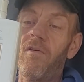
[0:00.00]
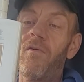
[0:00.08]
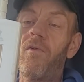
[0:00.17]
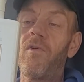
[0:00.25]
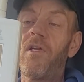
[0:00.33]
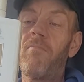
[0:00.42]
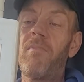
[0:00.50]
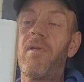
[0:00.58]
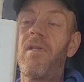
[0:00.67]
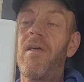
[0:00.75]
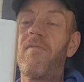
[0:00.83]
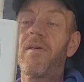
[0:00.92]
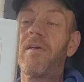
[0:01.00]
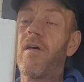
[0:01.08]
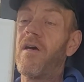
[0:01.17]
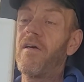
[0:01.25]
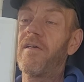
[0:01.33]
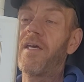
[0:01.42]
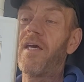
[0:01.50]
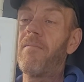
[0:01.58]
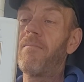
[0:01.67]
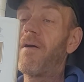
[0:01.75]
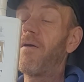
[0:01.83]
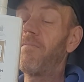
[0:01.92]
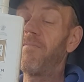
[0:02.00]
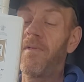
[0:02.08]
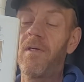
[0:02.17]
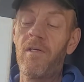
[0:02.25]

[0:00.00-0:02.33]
Autoglym leather Cam Balm,